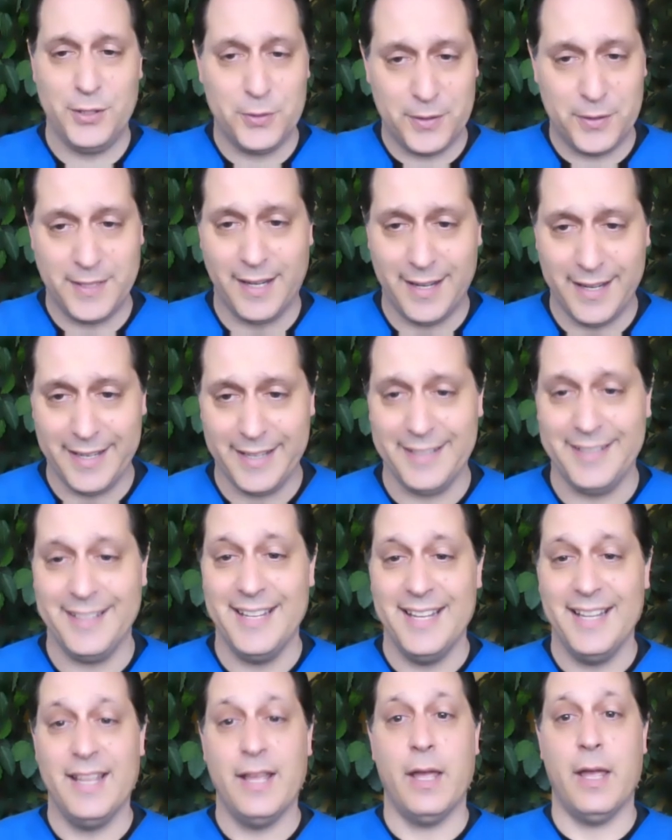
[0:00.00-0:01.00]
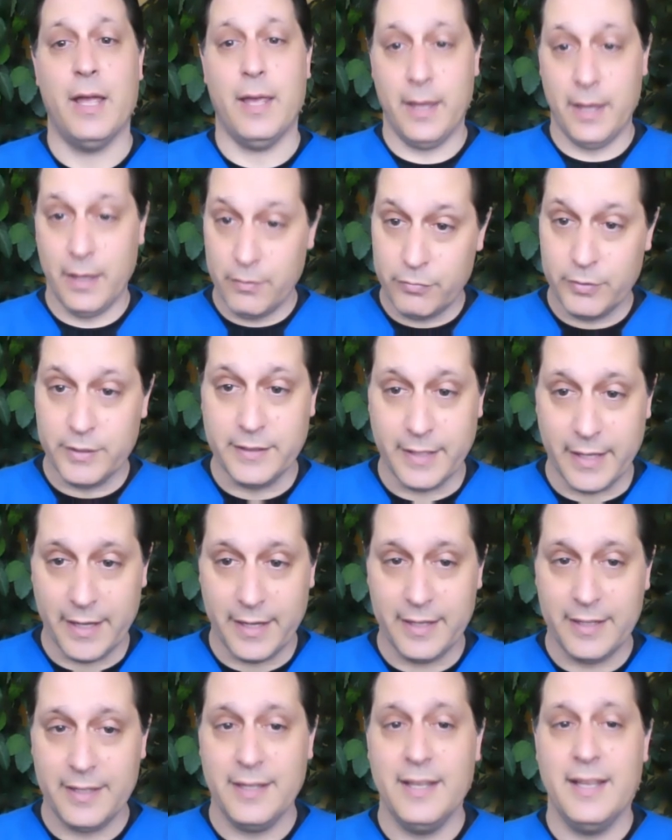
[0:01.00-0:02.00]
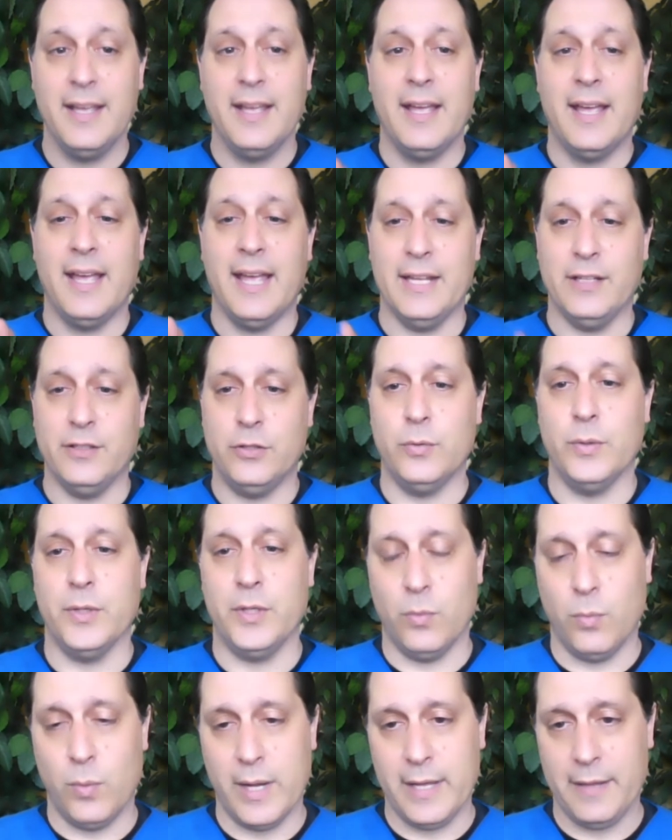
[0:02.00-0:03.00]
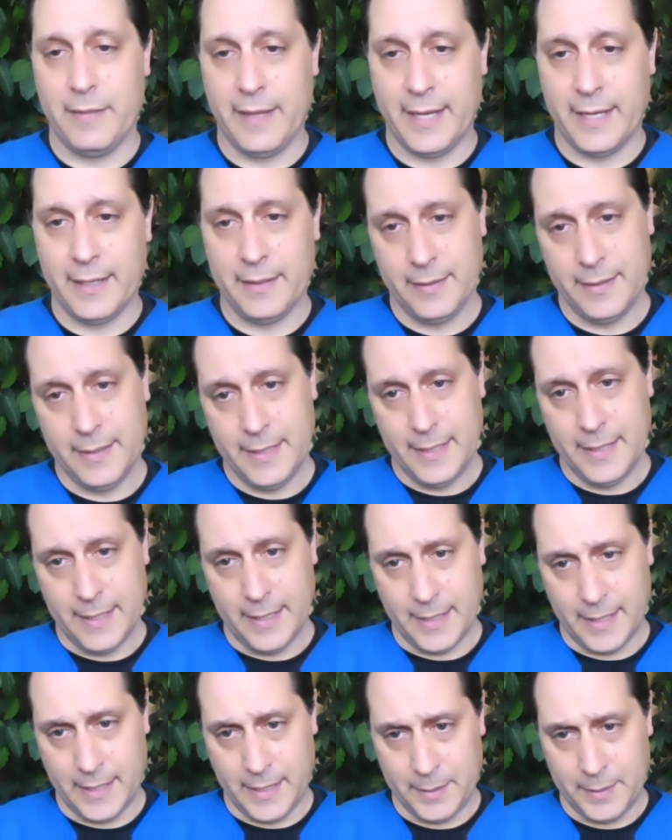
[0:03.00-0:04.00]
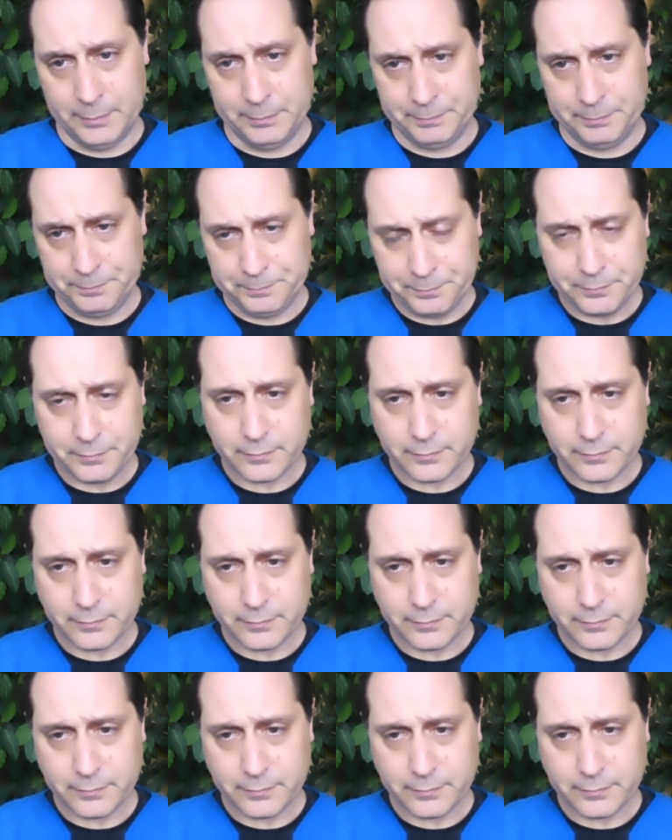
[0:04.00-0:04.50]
your diet every day and do it in a way that um,